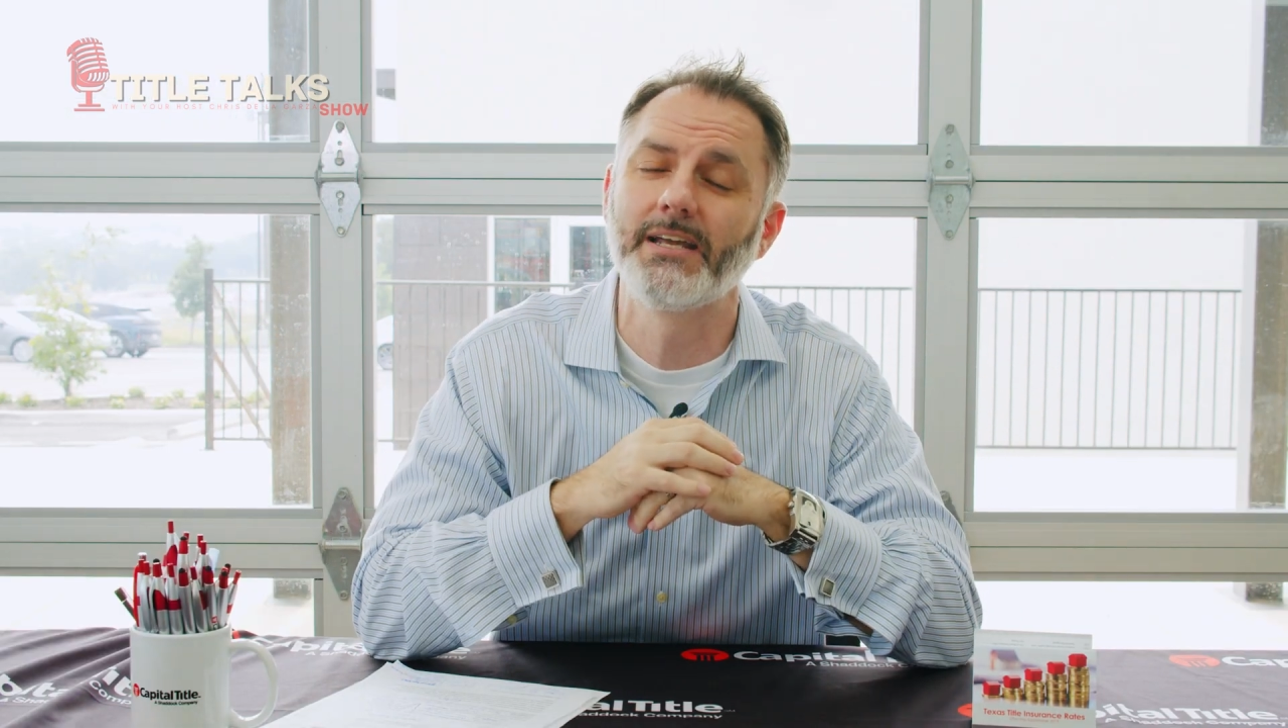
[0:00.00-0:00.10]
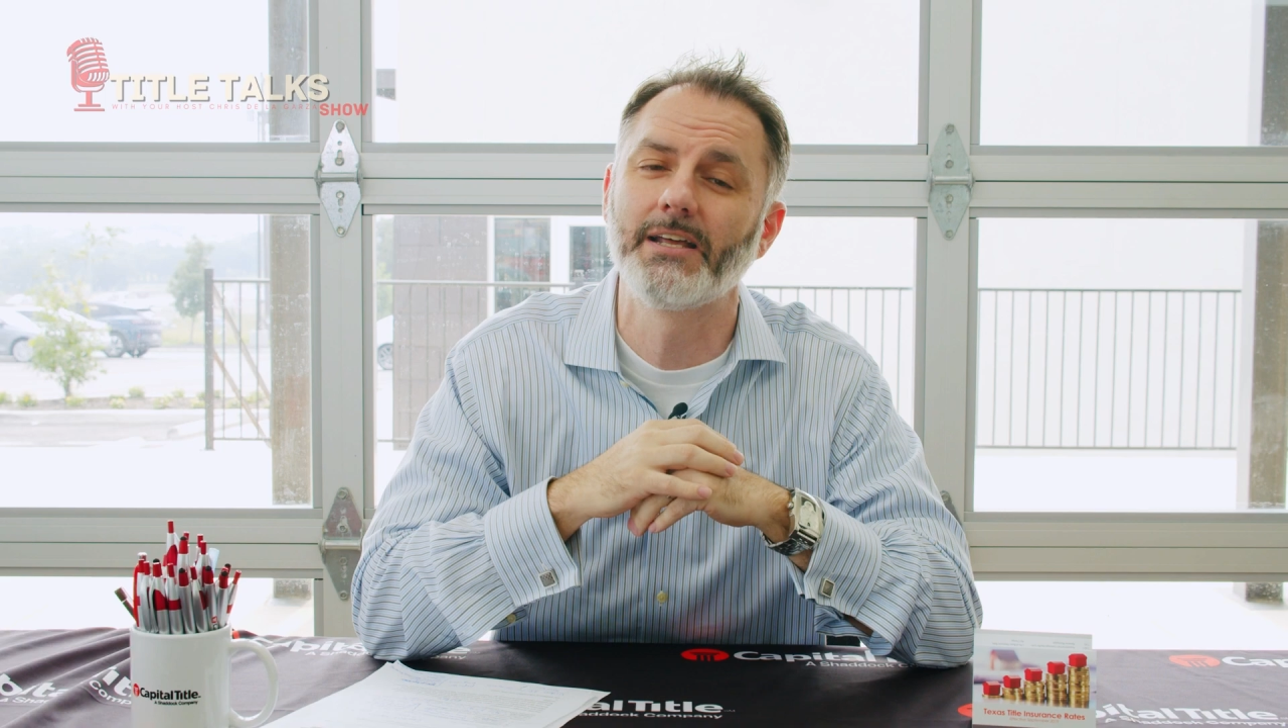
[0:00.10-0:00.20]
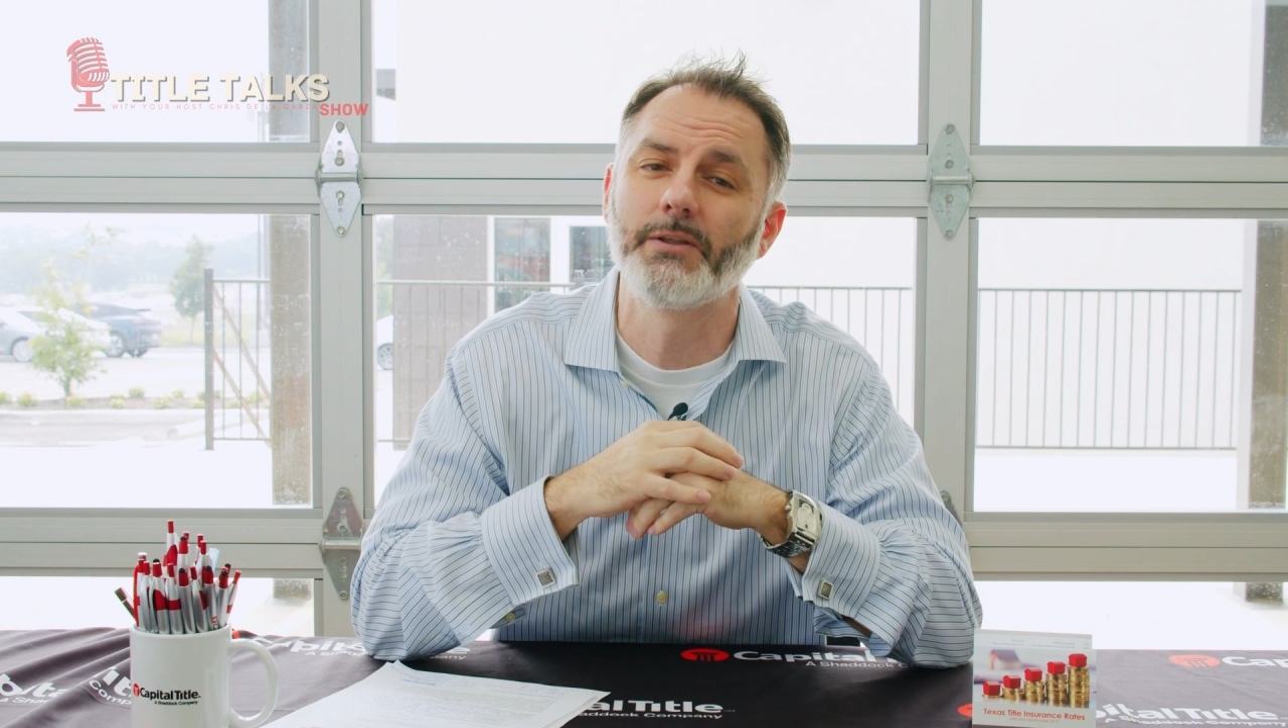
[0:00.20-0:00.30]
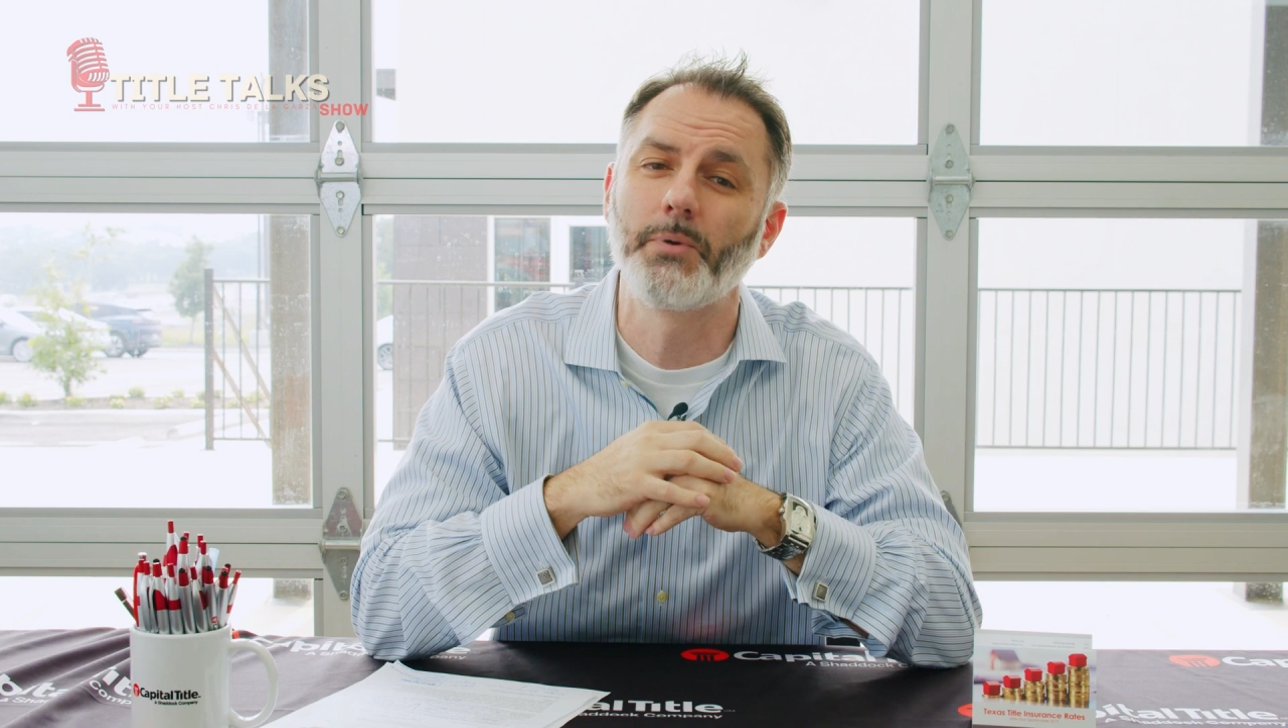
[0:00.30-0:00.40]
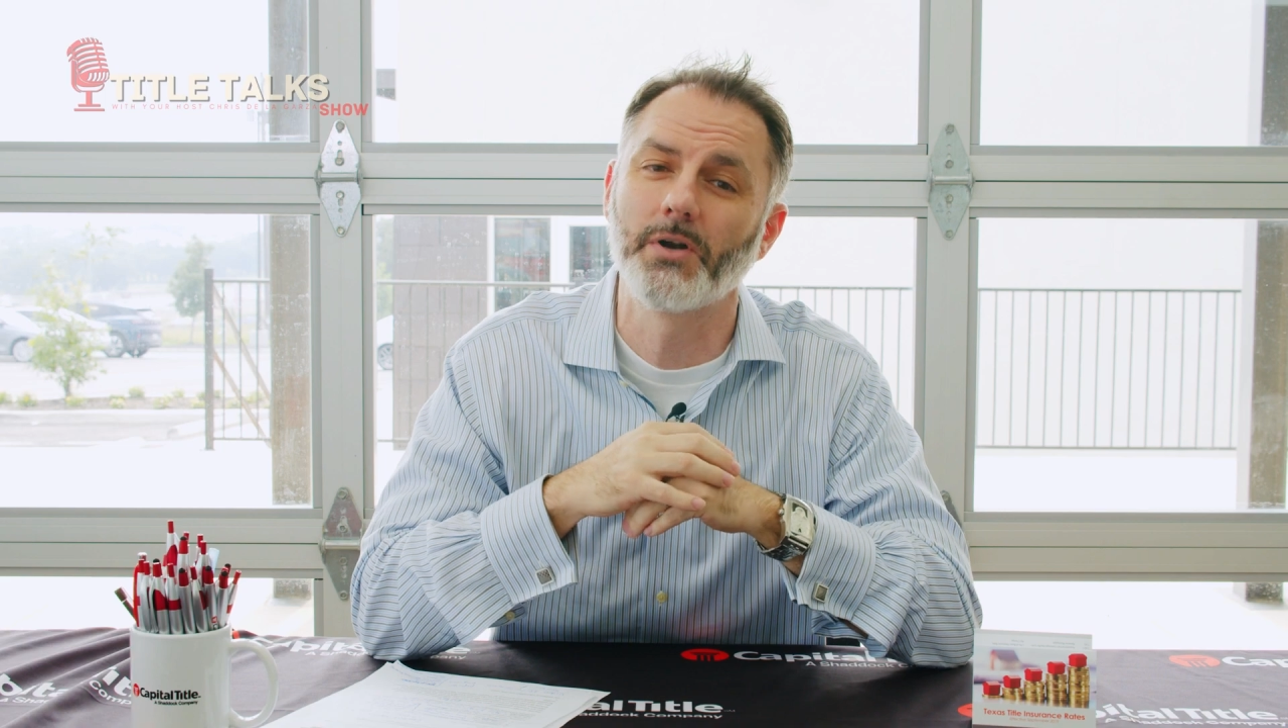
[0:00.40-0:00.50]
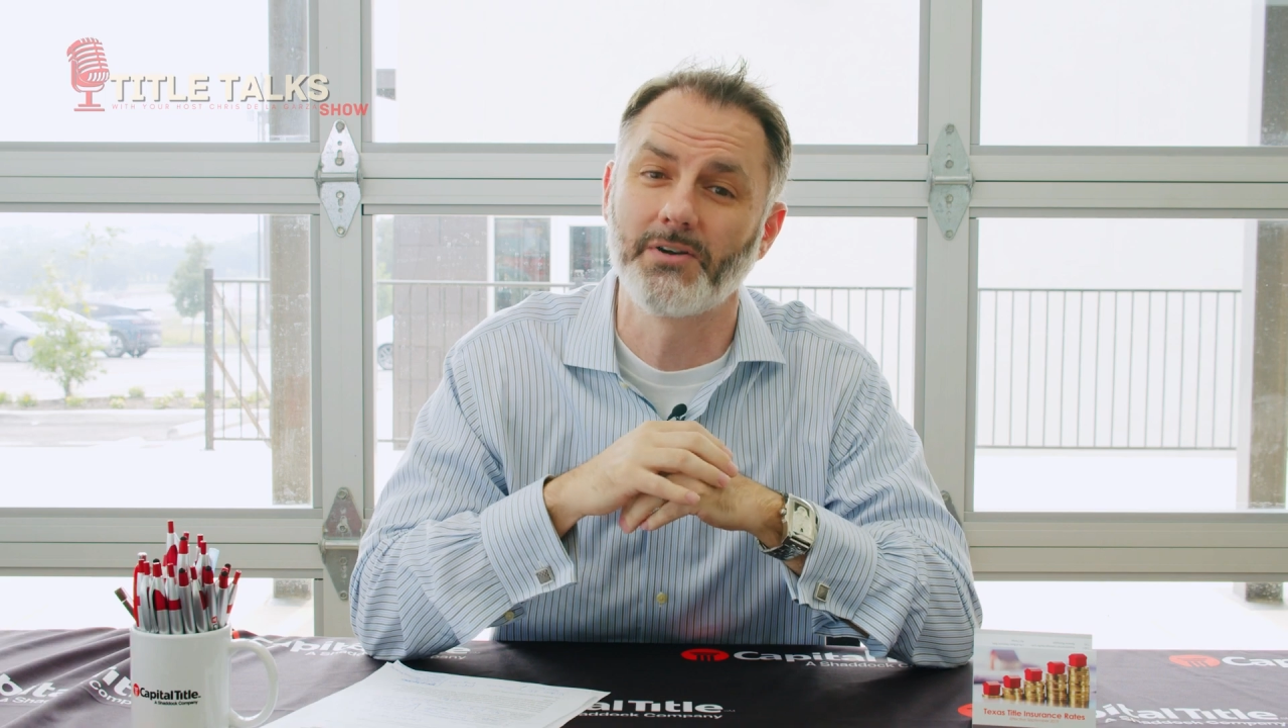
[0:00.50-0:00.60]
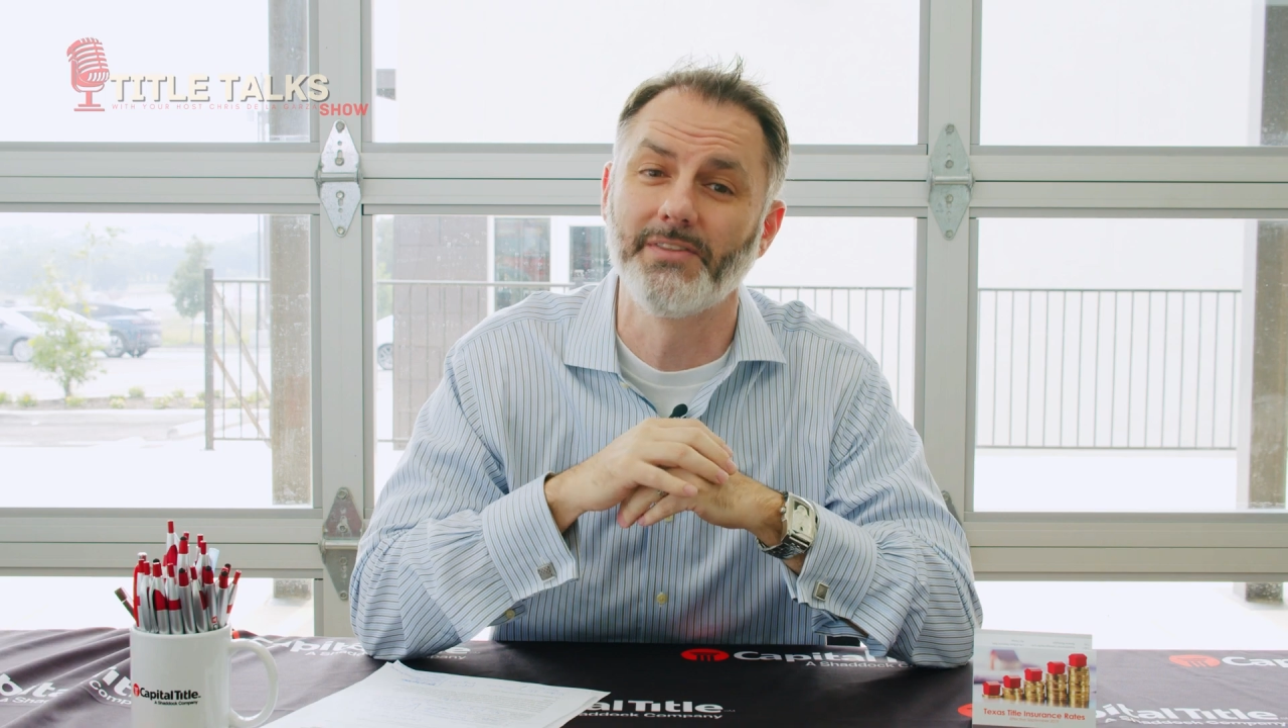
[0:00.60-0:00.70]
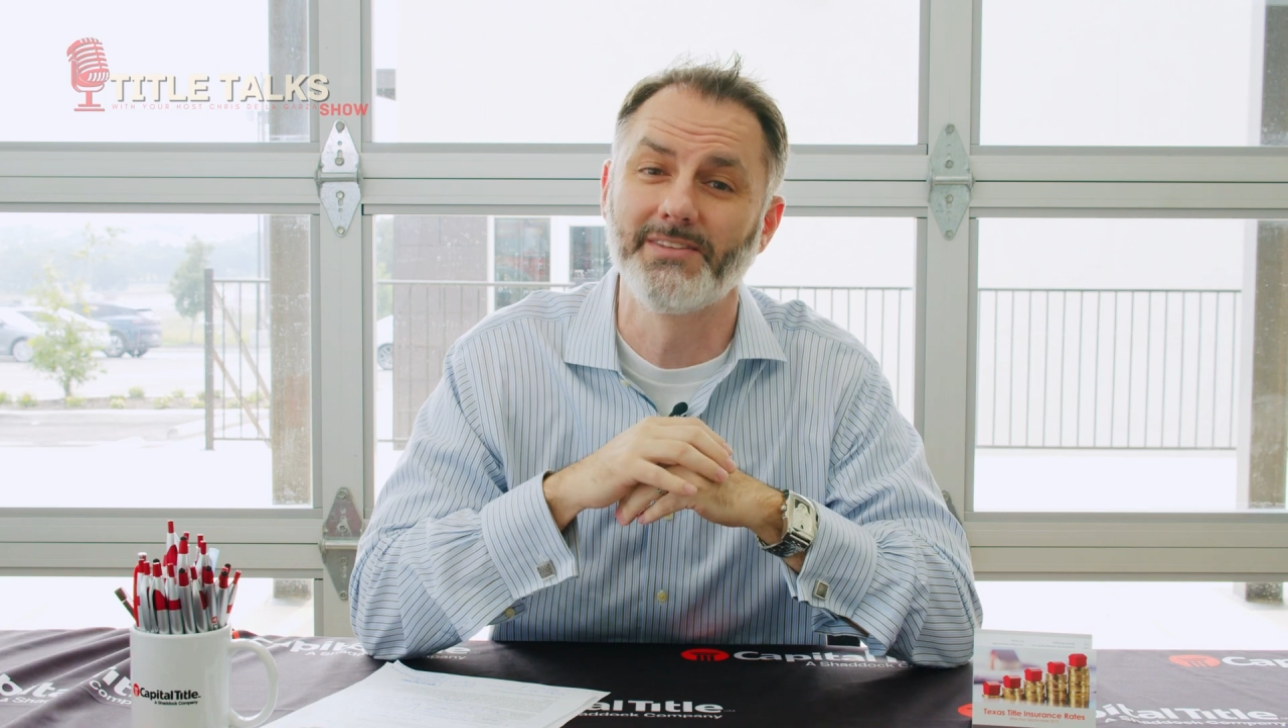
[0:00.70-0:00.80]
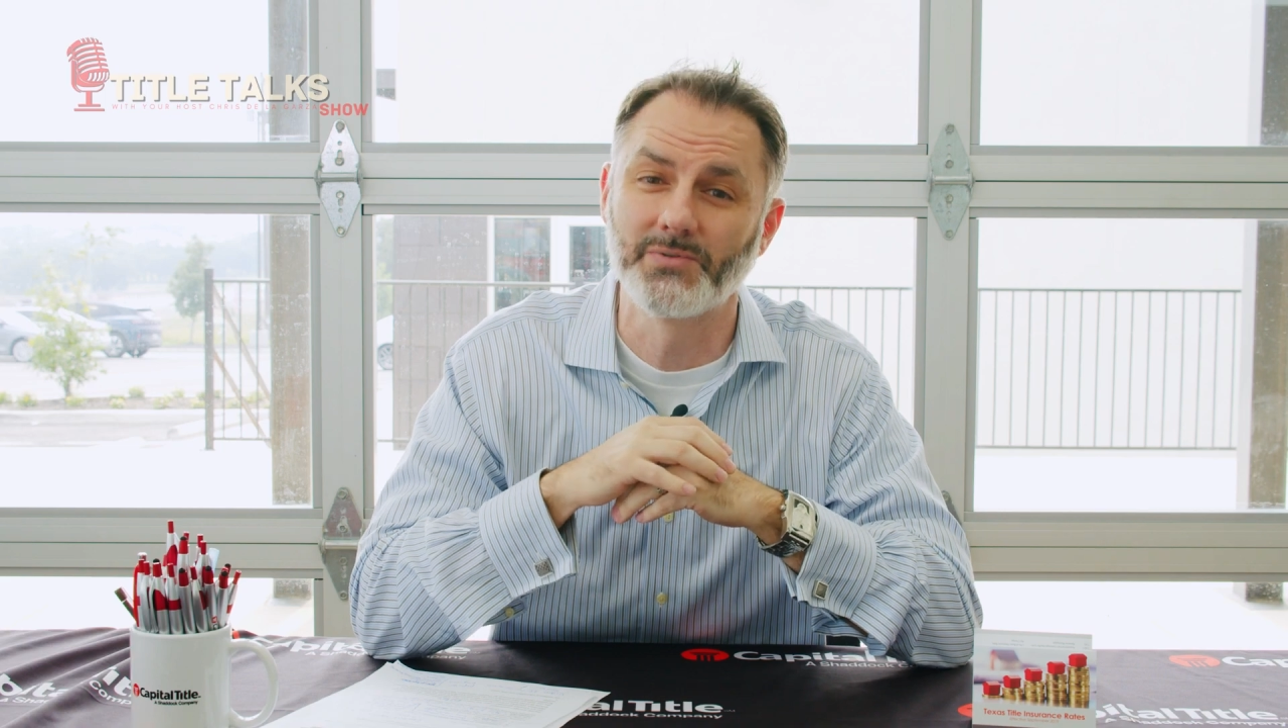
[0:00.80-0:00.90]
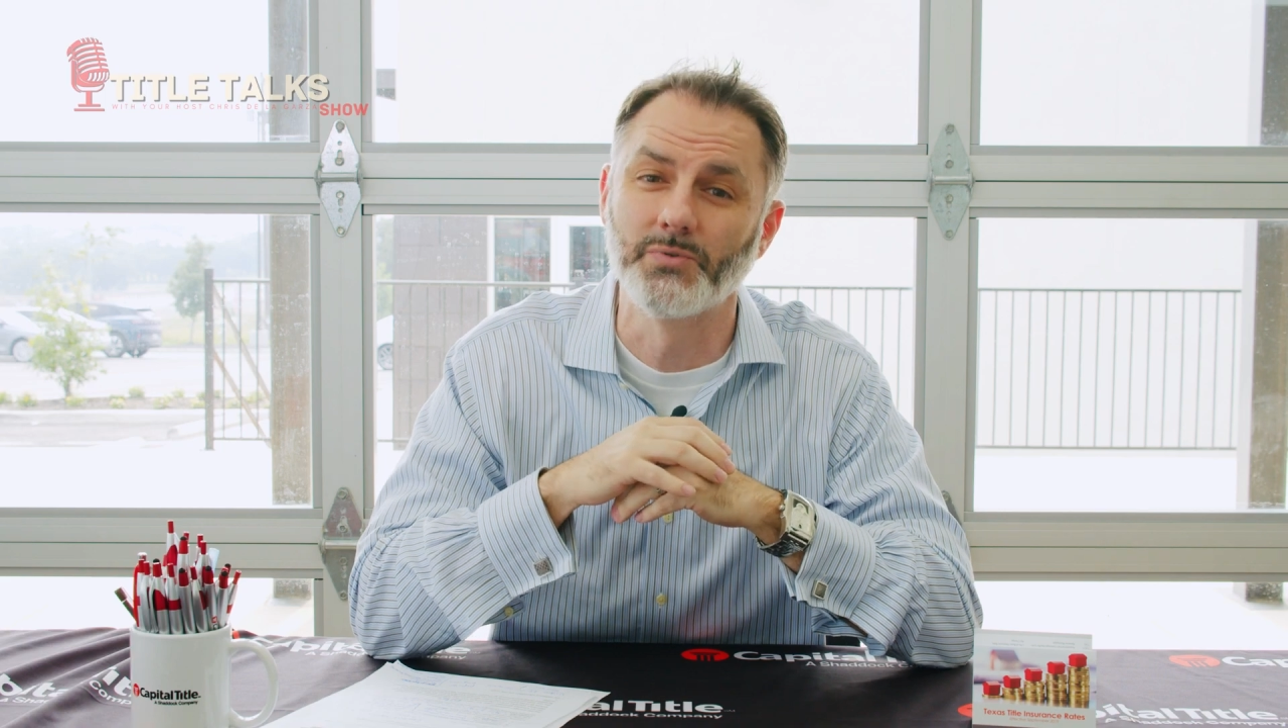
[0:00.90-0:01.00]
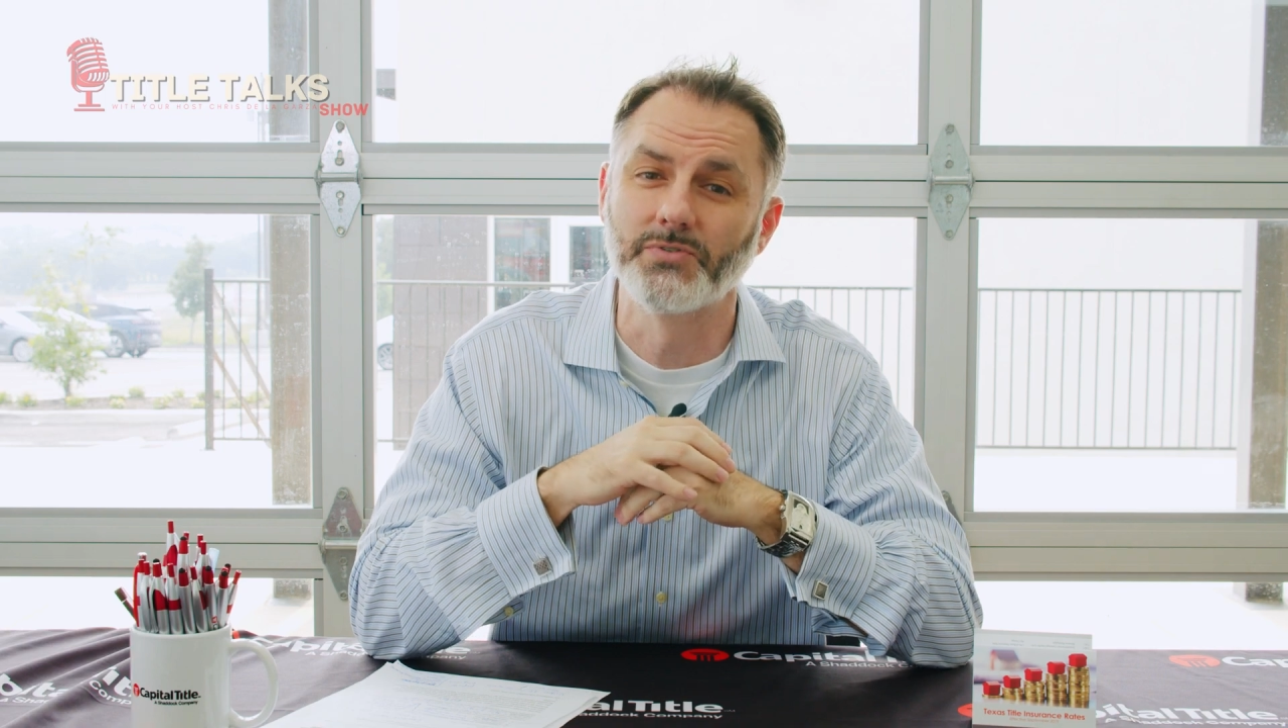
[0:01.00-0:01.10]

out of the park on this one